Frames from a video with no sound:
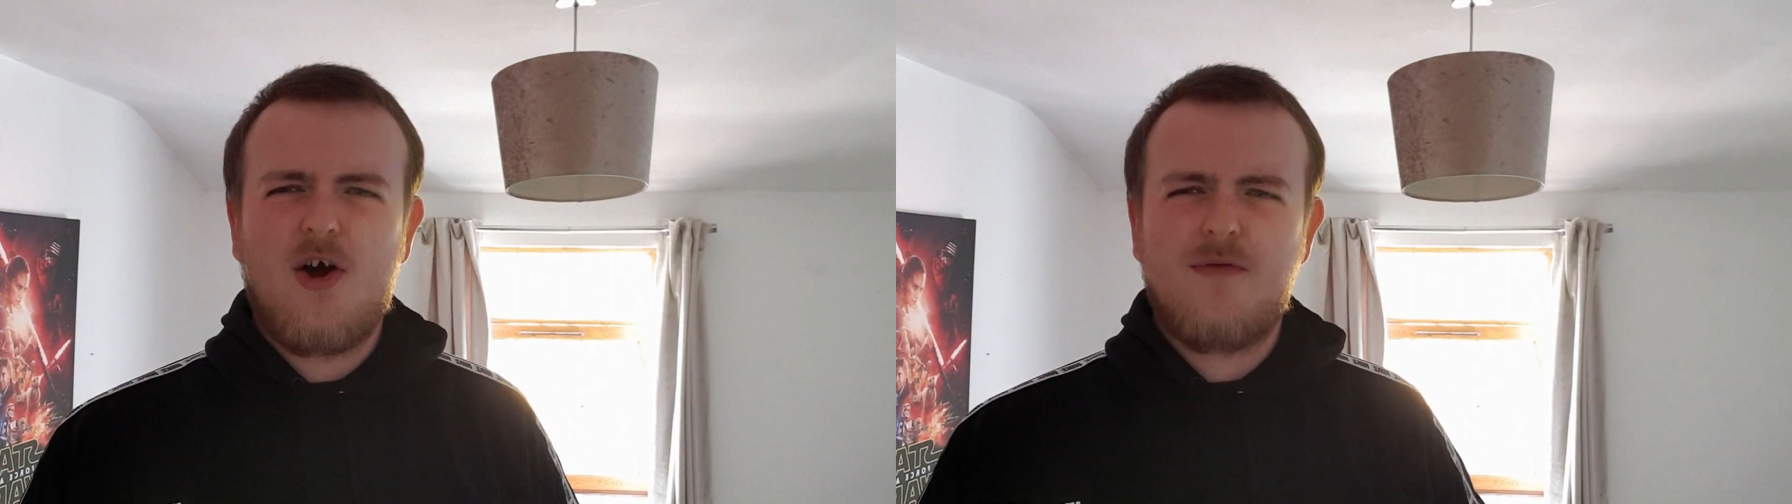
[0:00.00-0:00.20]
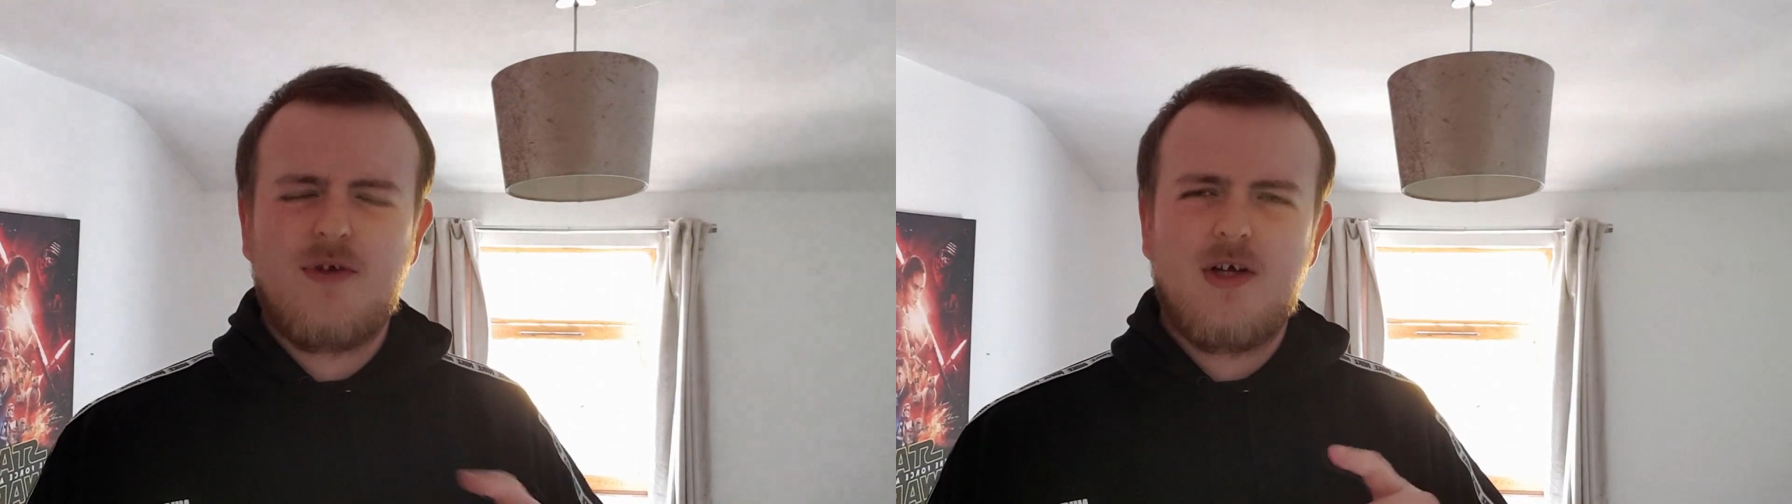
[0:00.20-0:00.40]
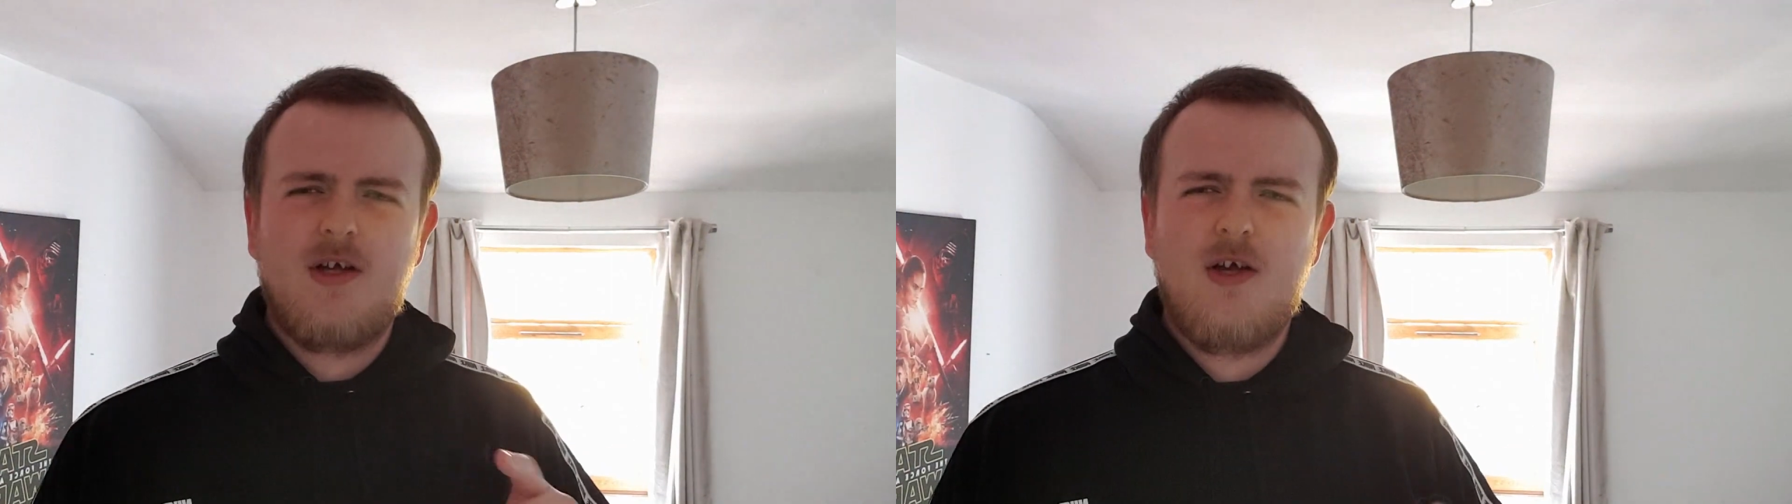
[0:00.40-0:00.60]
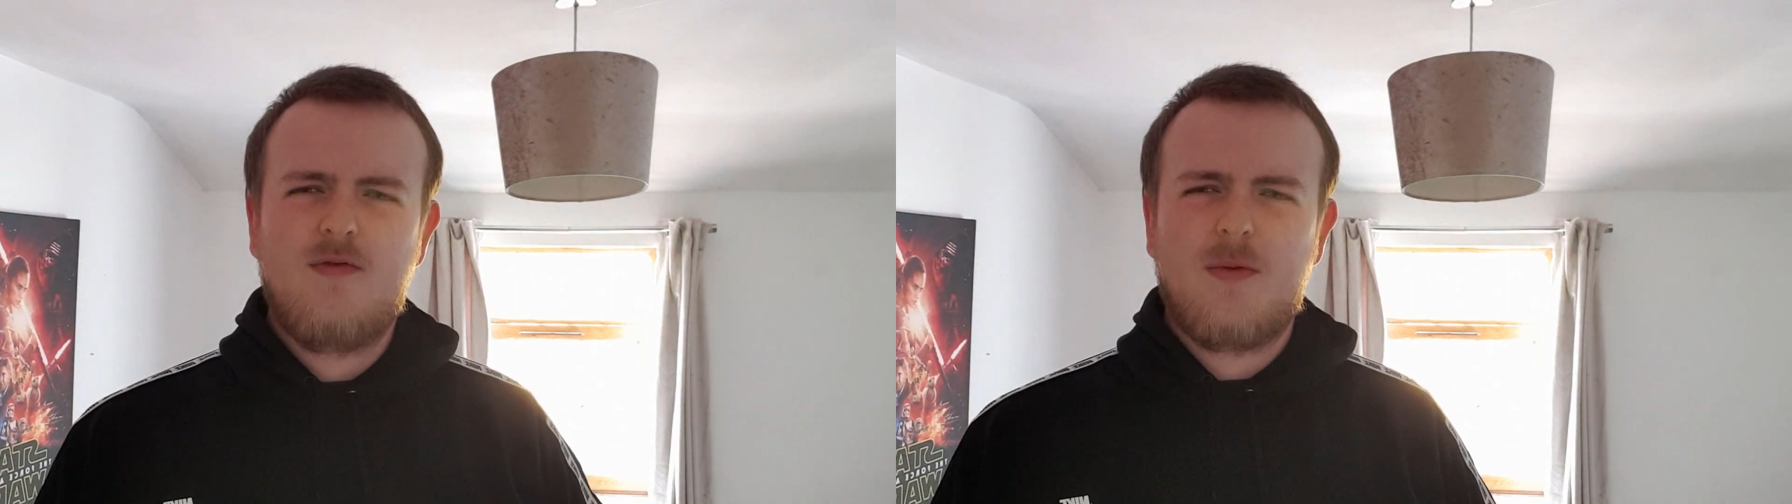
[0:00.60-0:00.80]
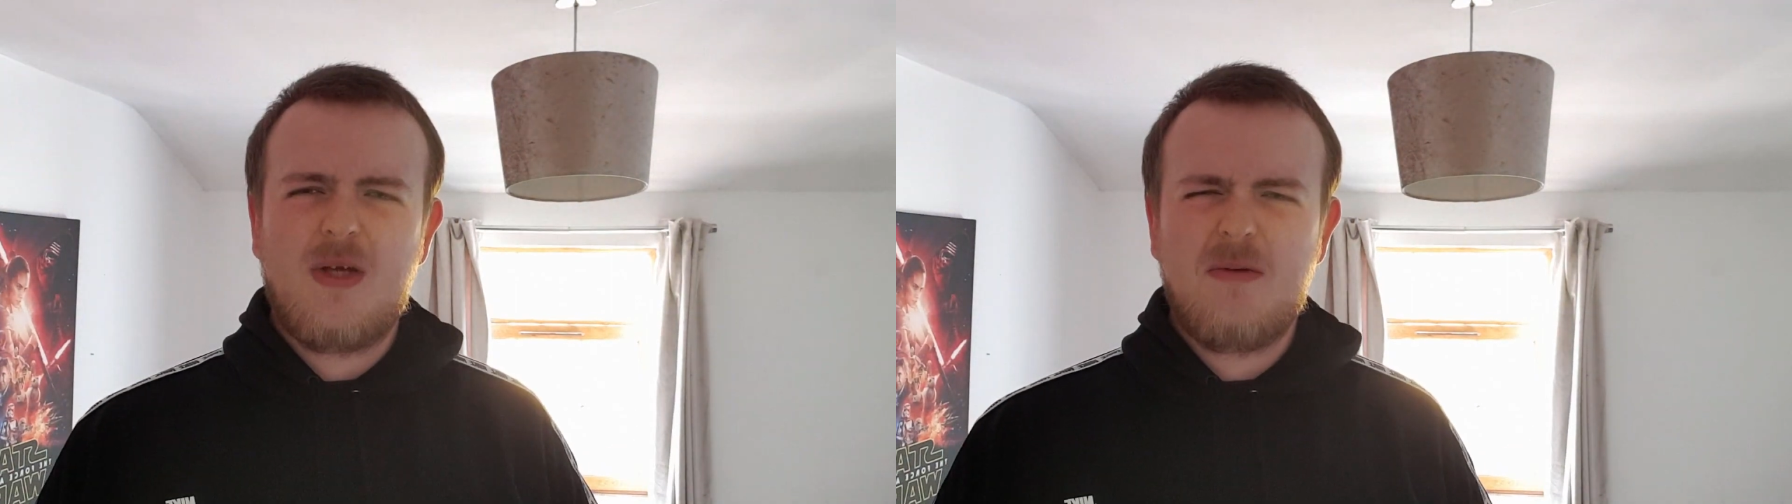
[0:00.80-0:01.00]
offer
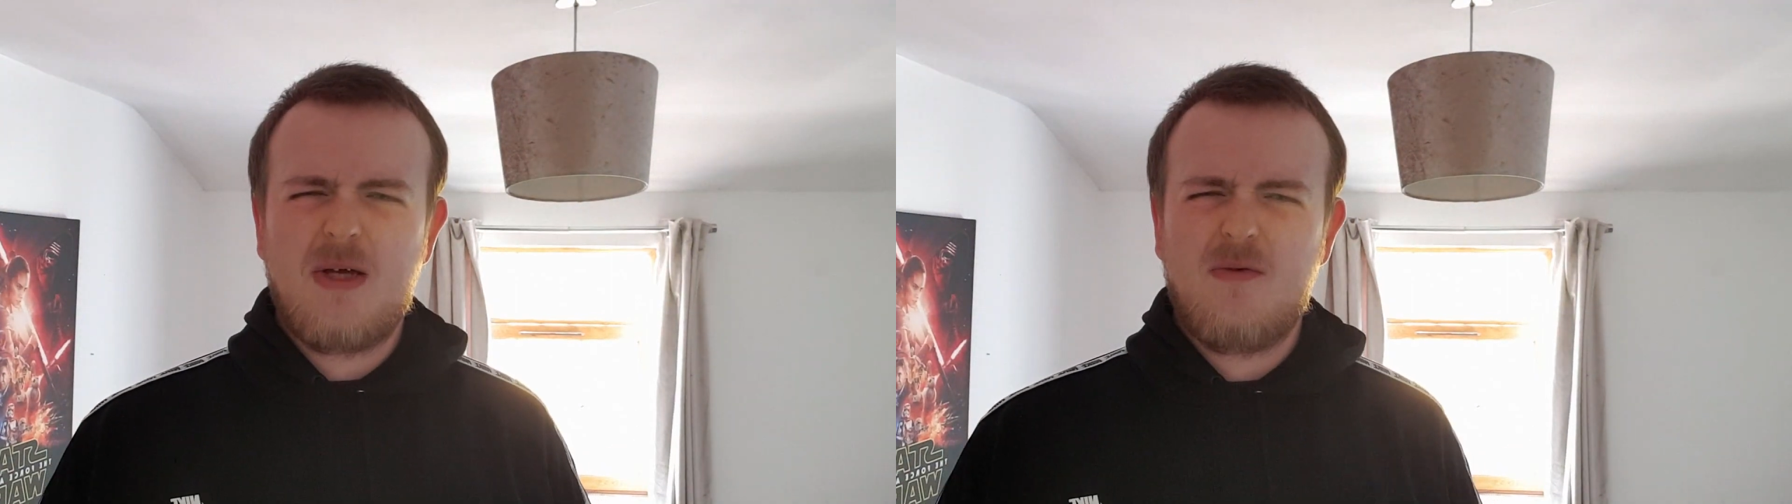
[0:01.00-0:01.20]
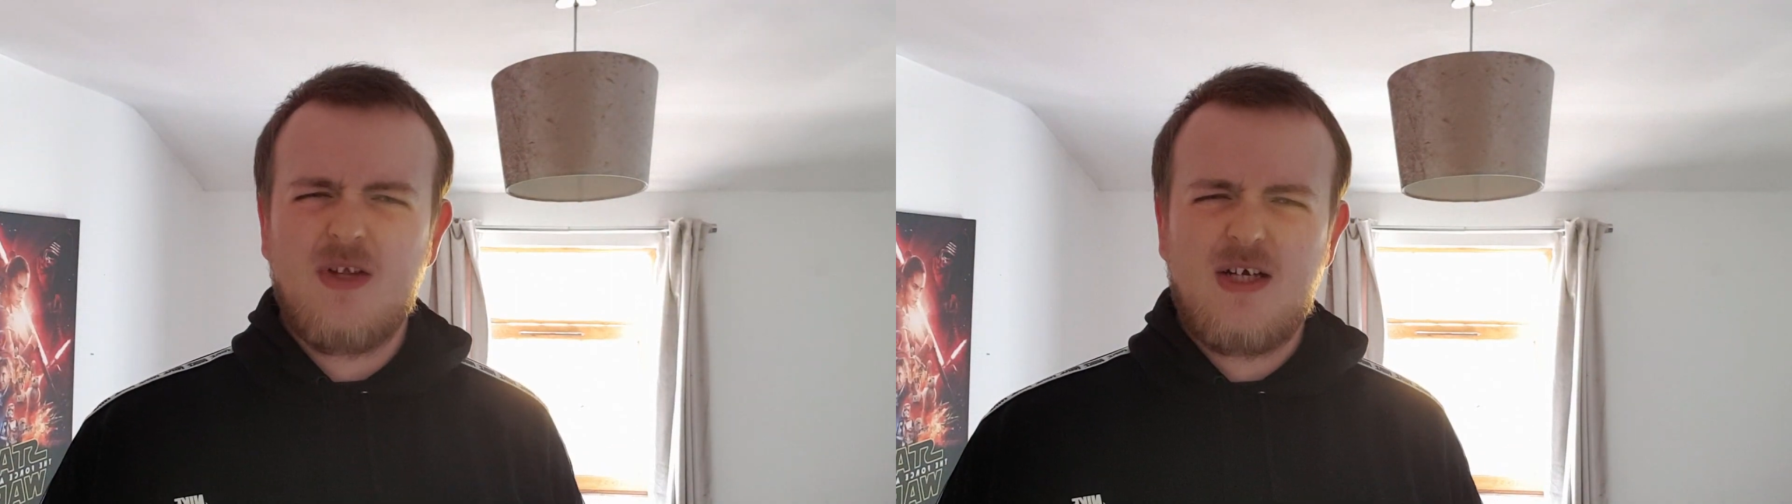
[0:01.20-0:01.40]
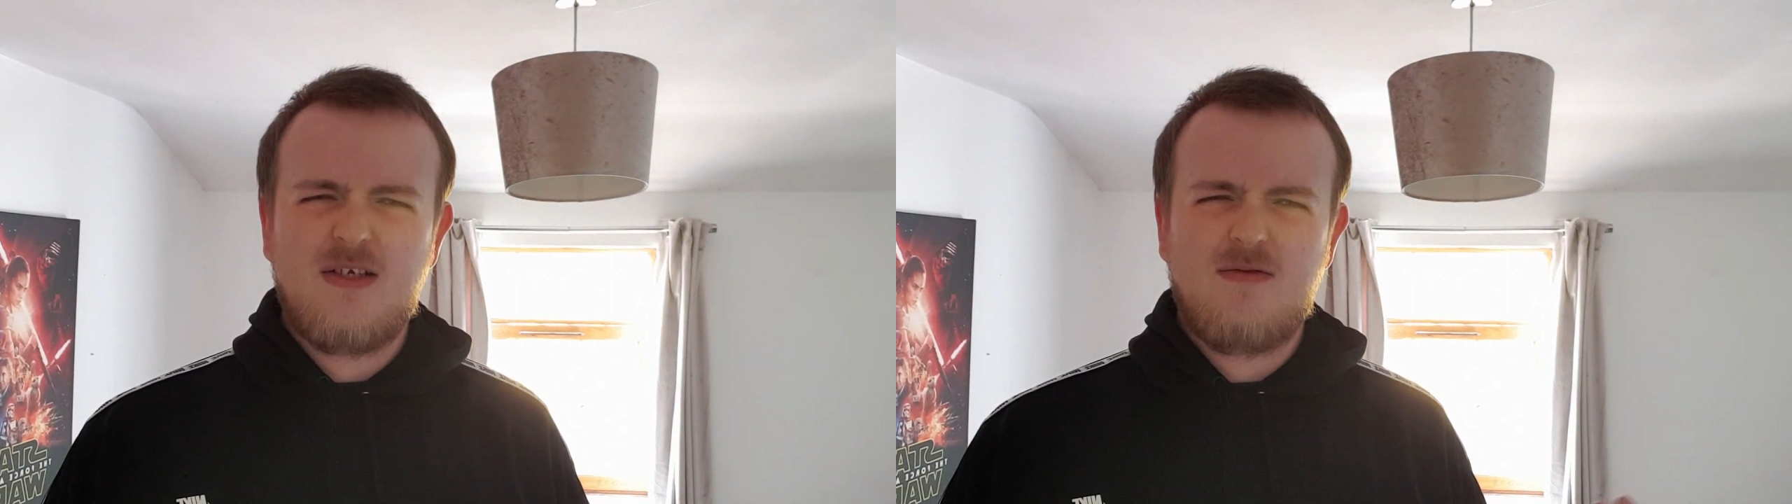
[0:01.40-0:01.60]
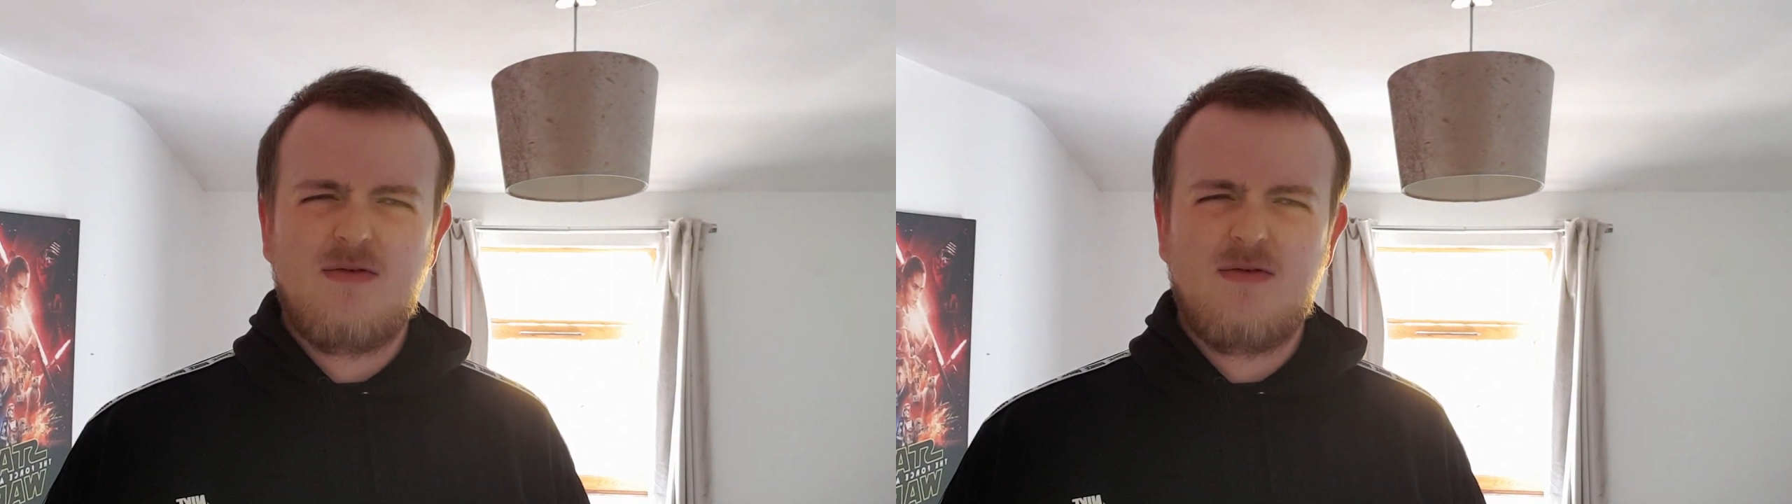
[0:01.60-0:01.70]
from eBay with like